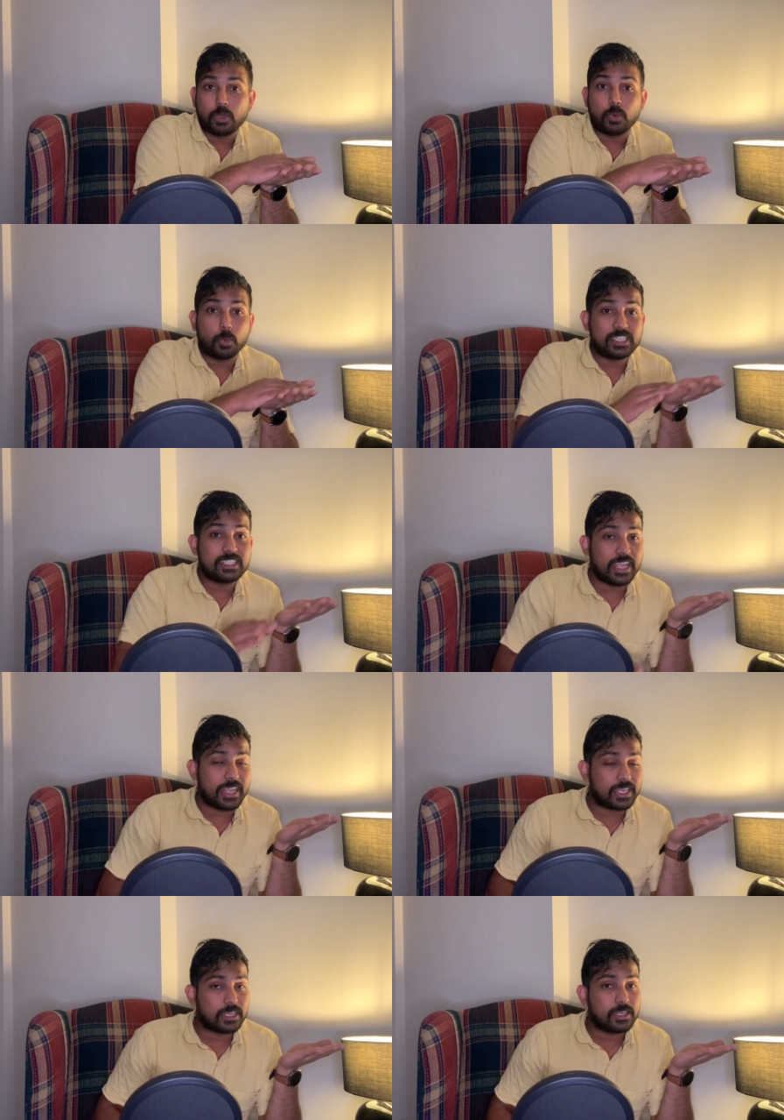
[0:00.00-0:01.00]
We
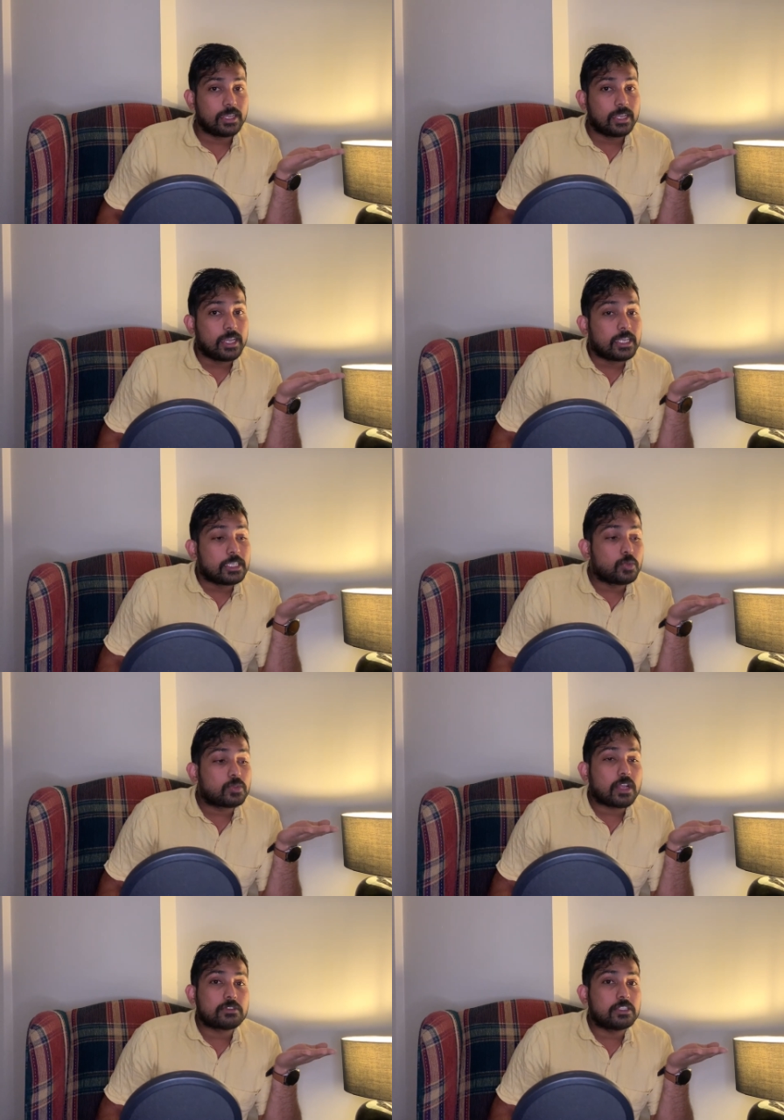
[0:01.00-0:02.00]
take
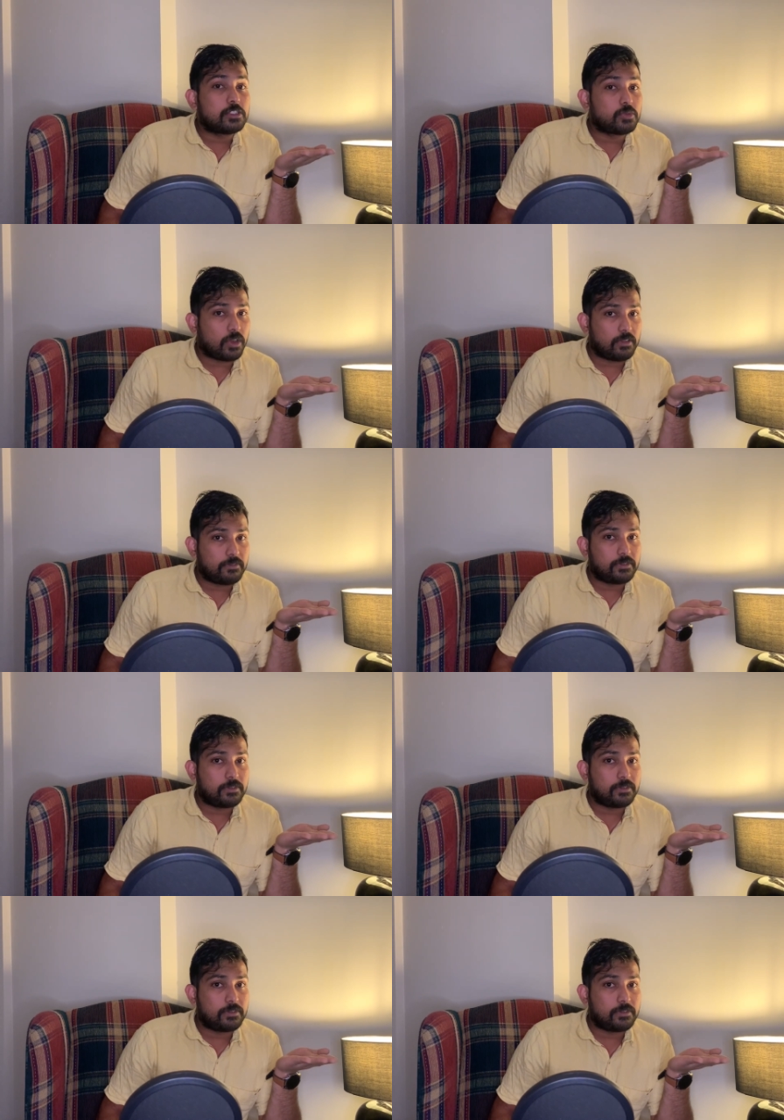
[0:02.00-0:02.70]
2012.